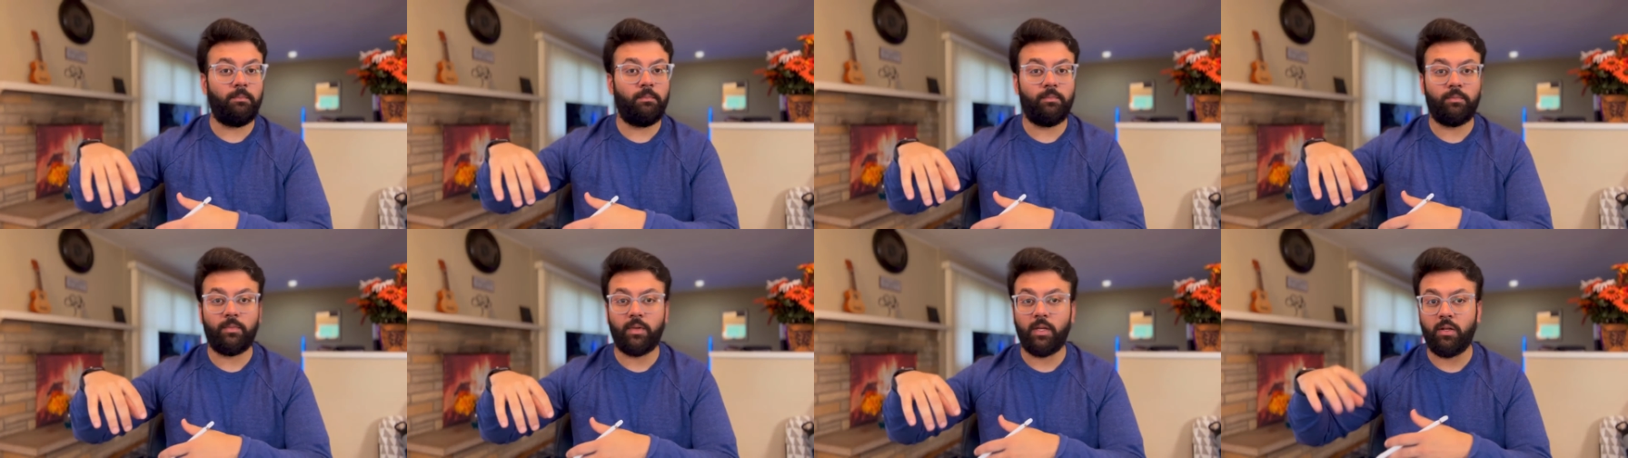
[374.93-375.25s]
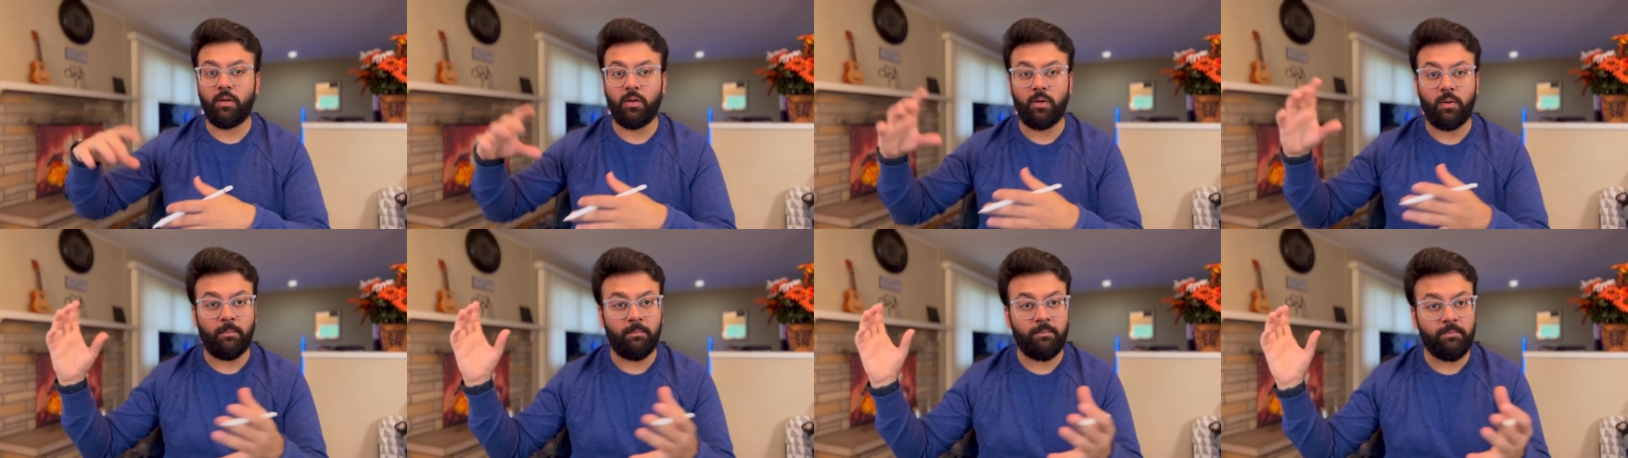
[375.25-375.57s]
you
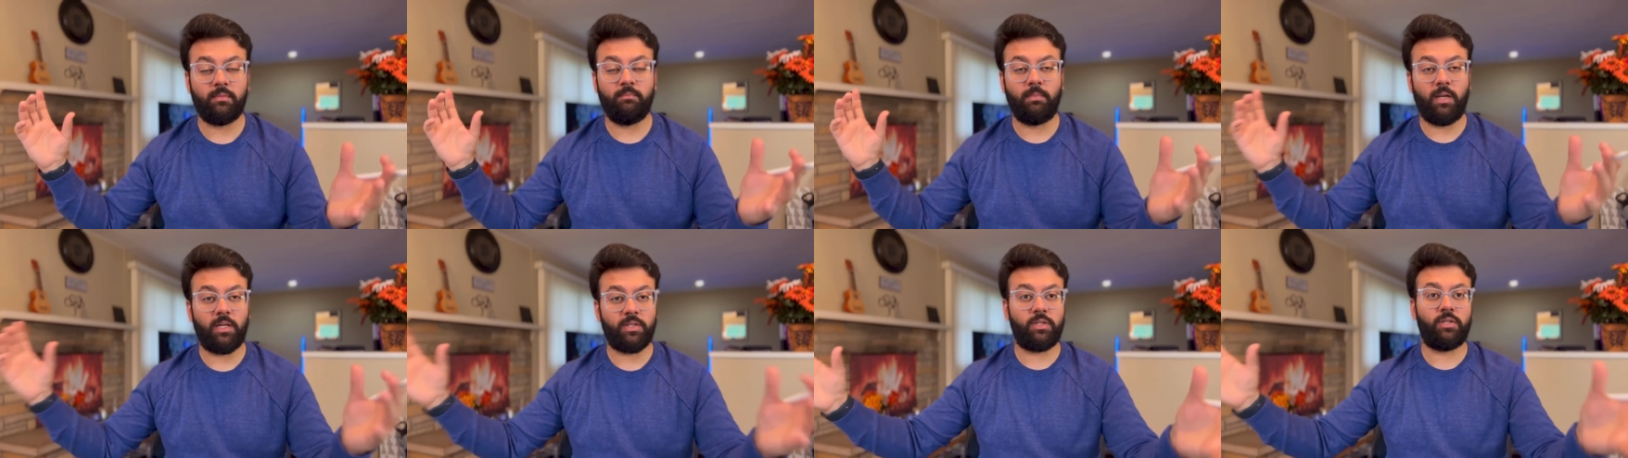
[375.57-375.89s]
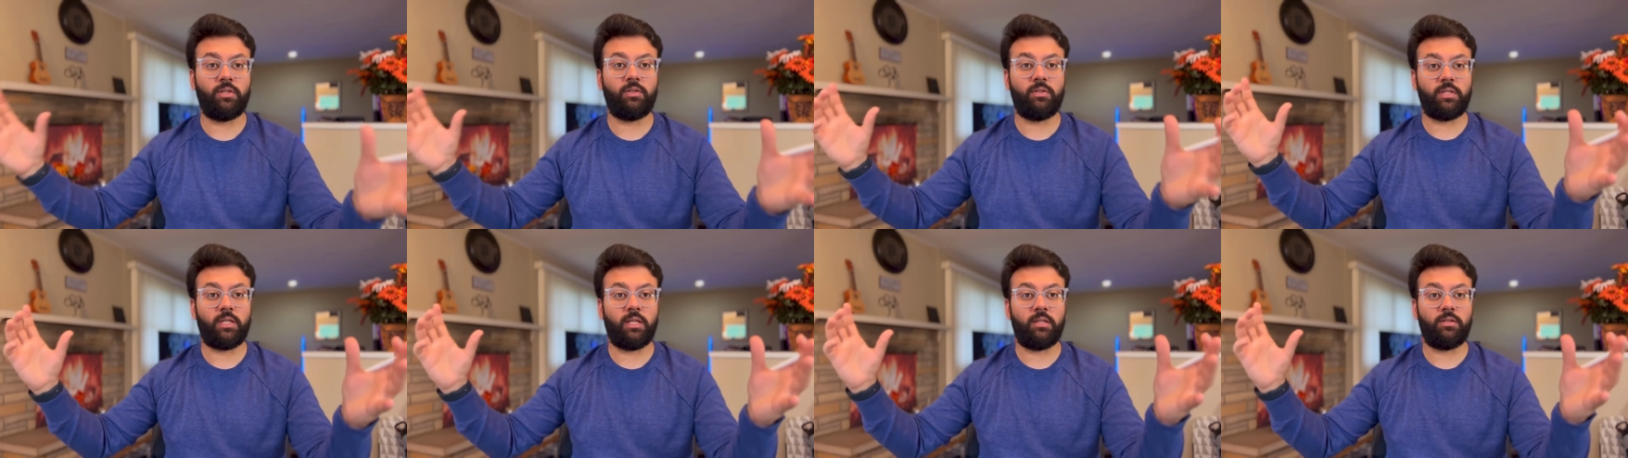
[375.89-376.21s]
know,
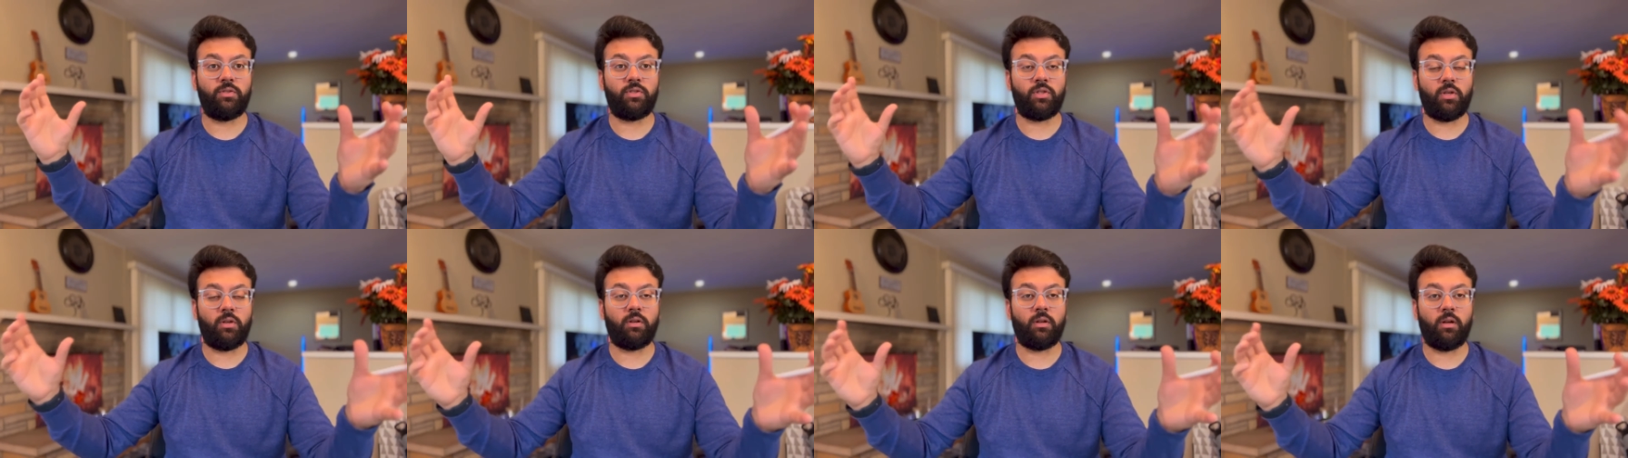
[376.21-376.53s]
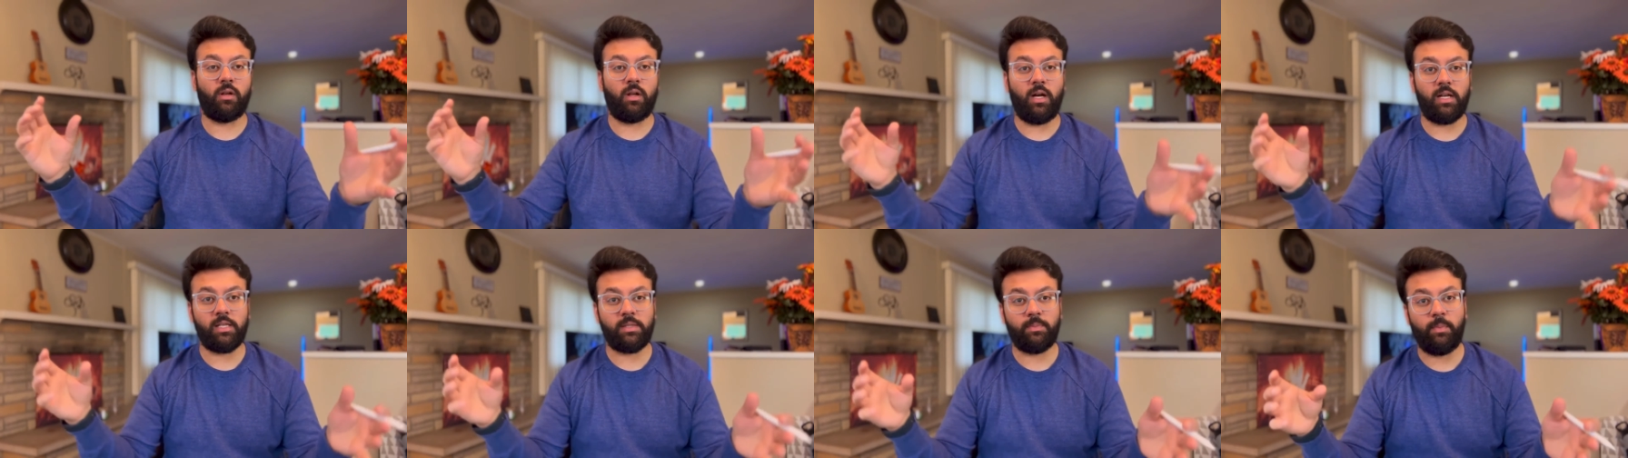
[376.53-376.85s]
Massachusetts General
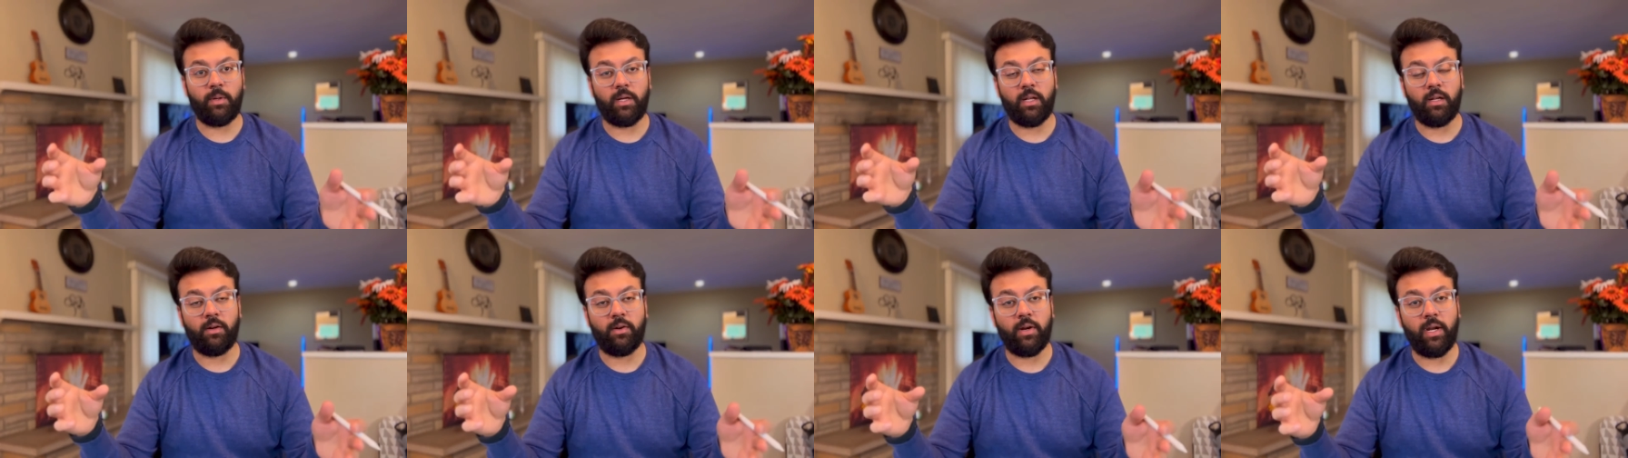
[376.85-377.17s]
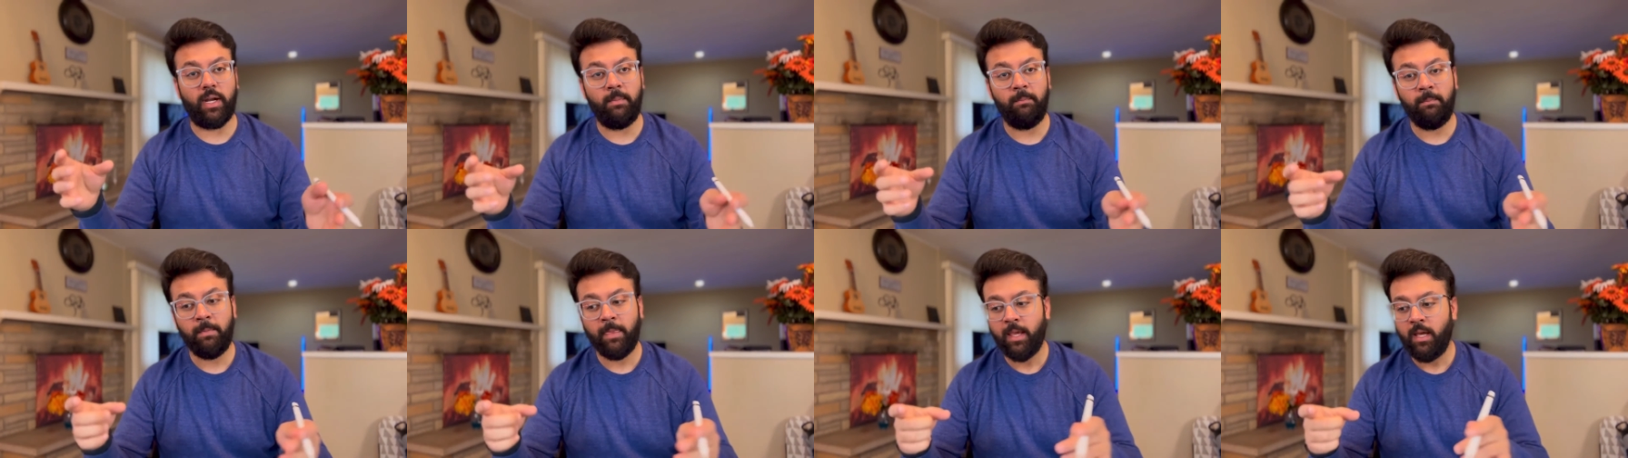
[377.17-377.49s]
Hospital,
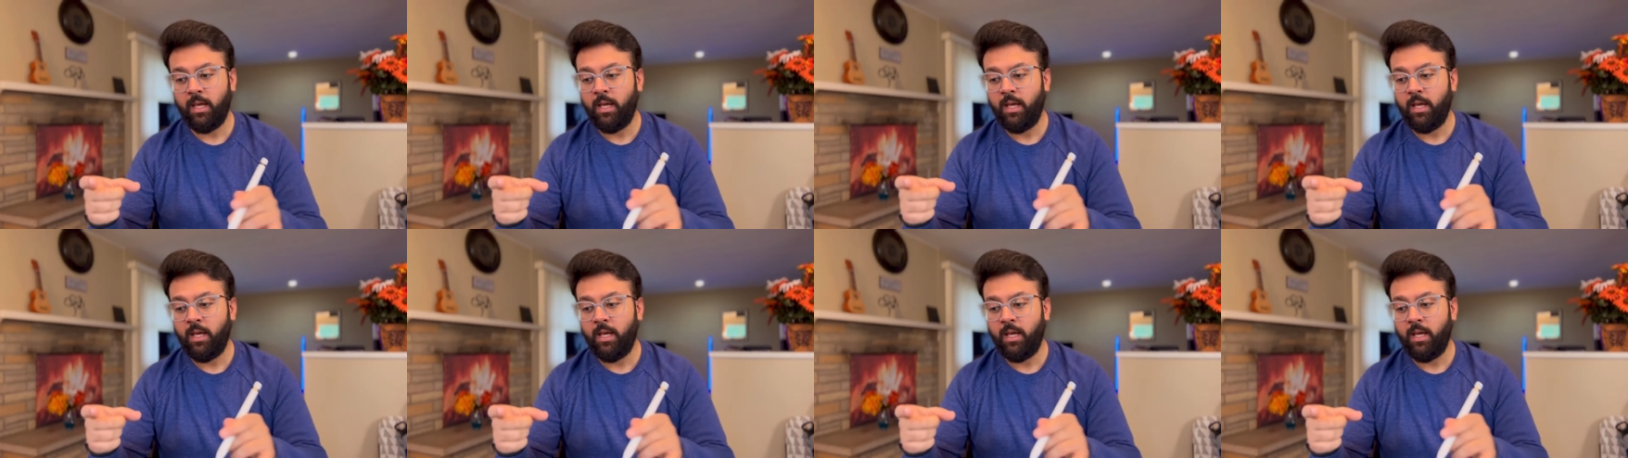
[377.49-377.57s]
right?